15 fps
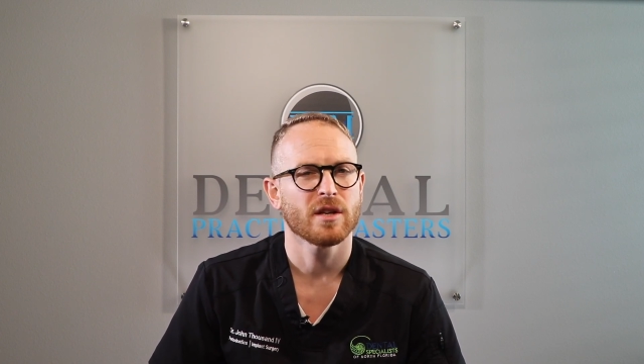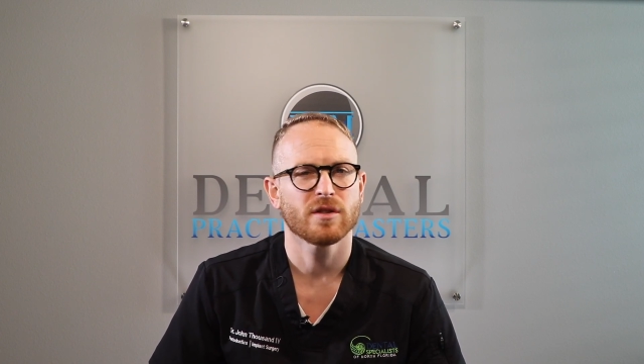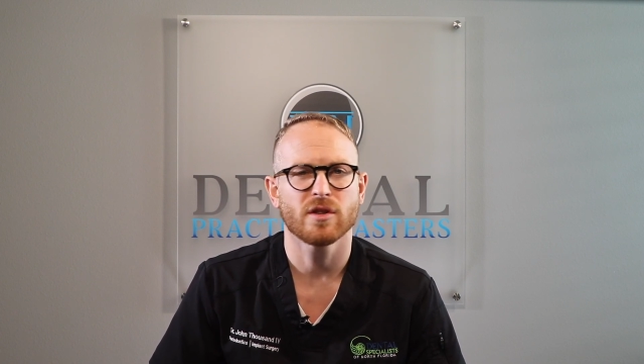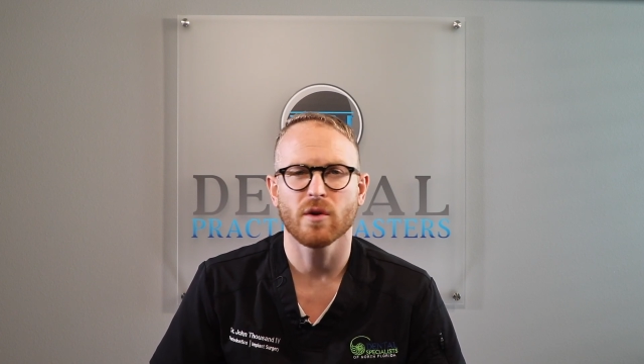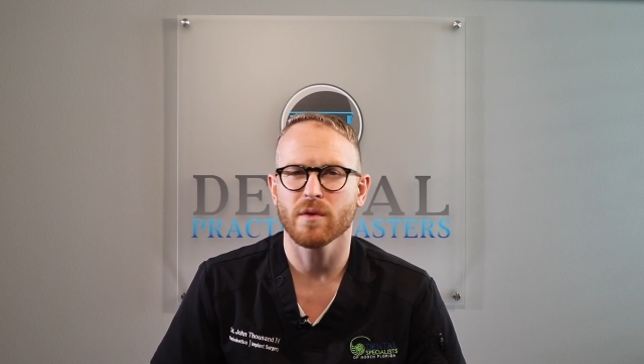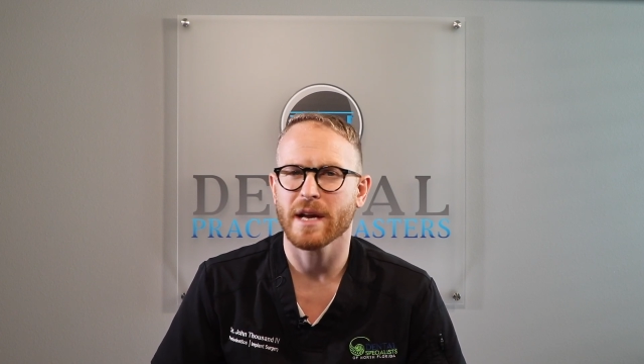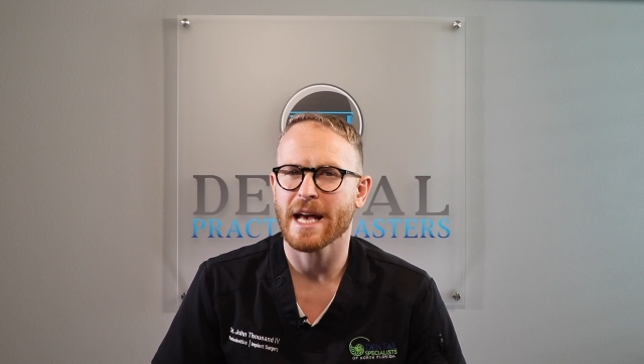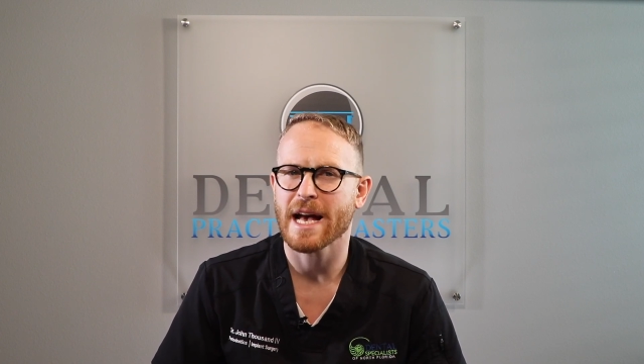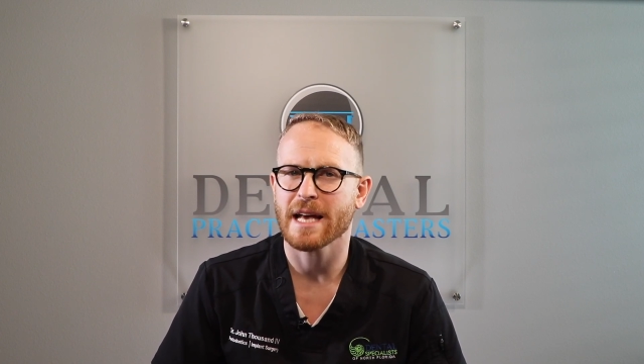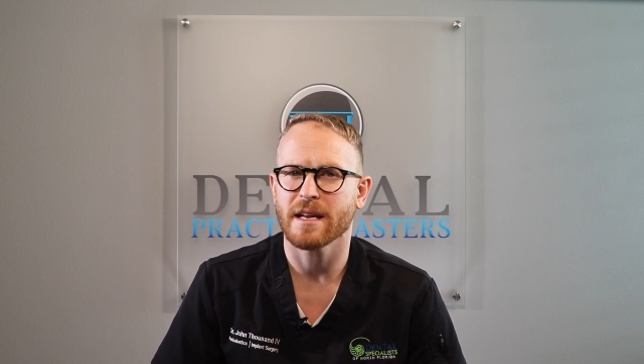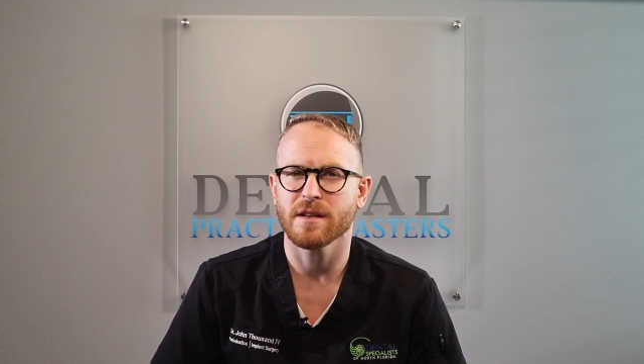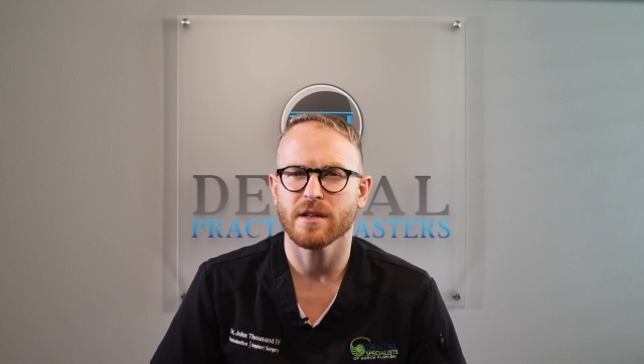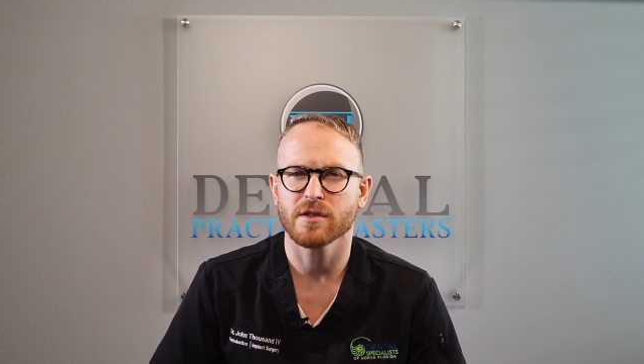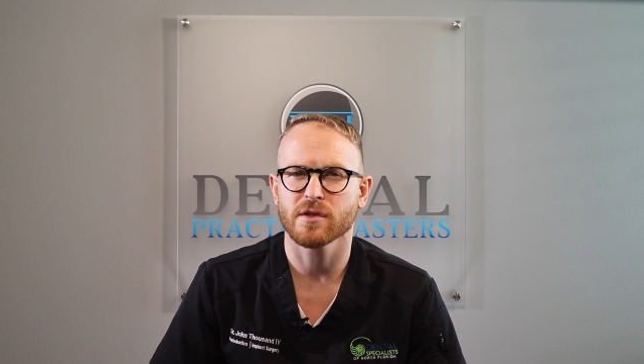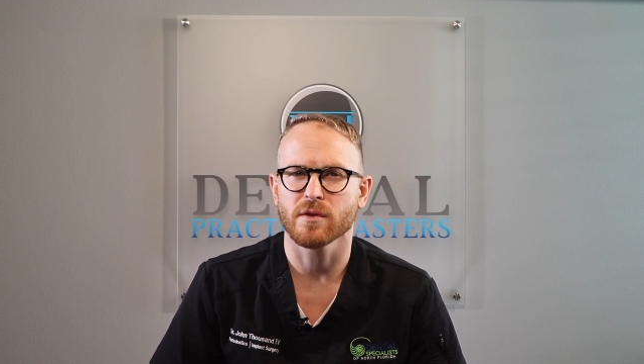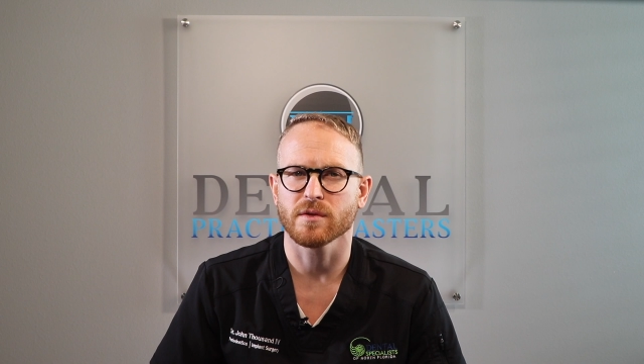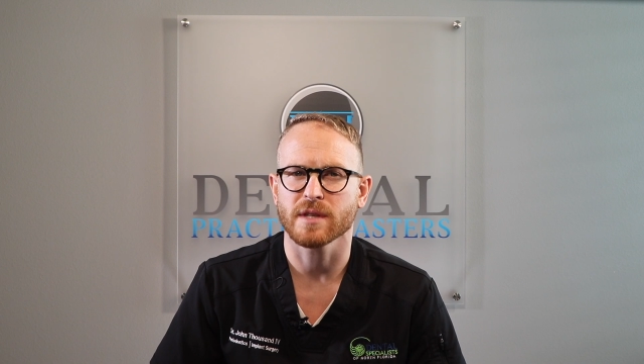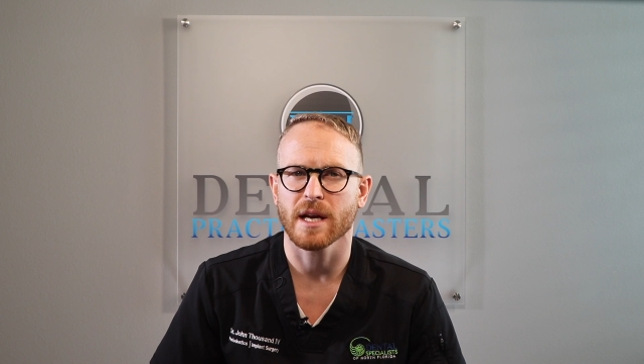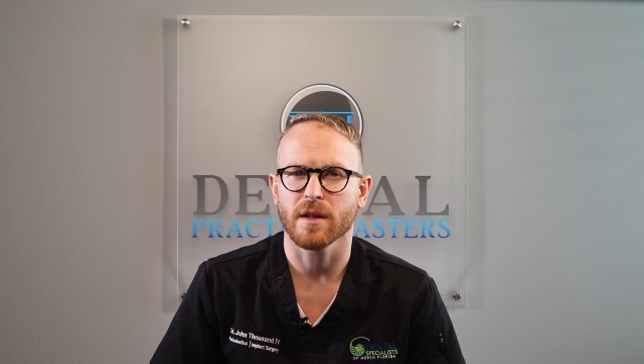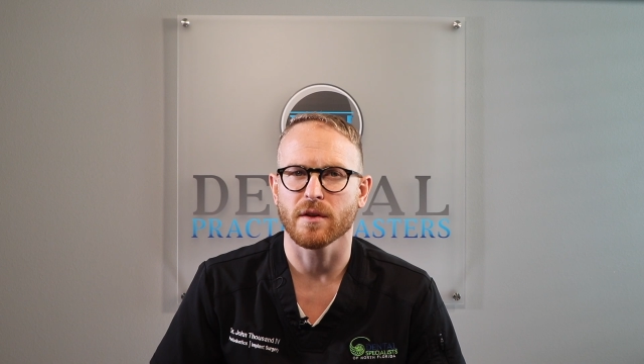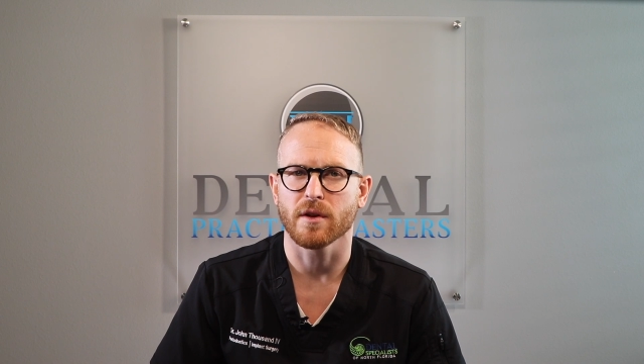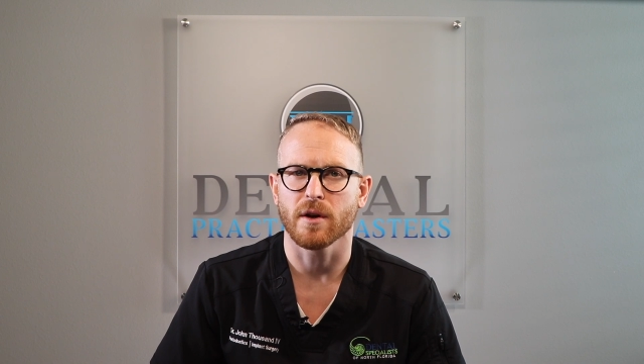don't add additional
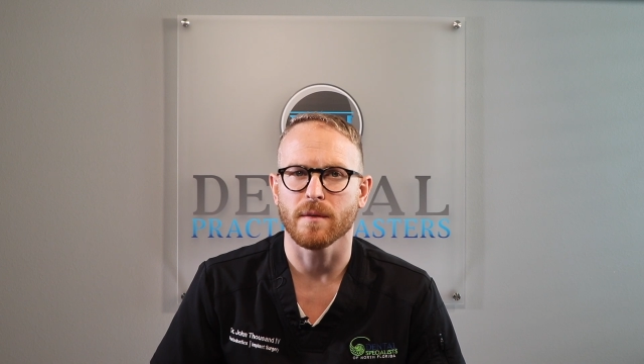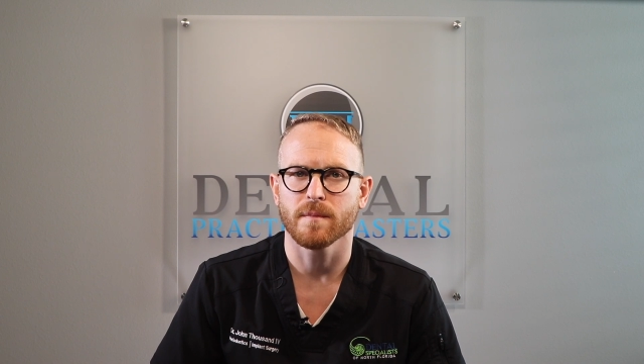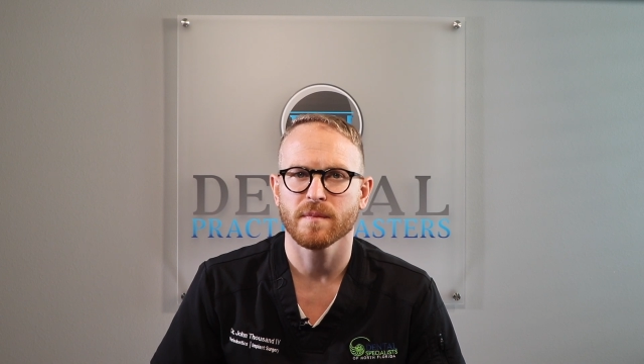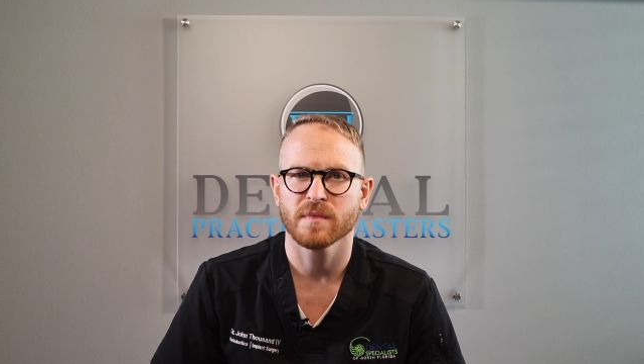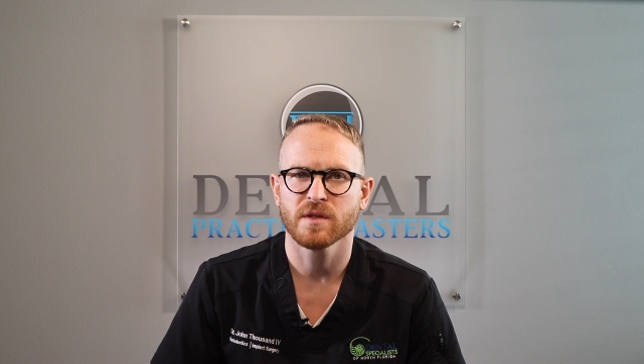Tylenol,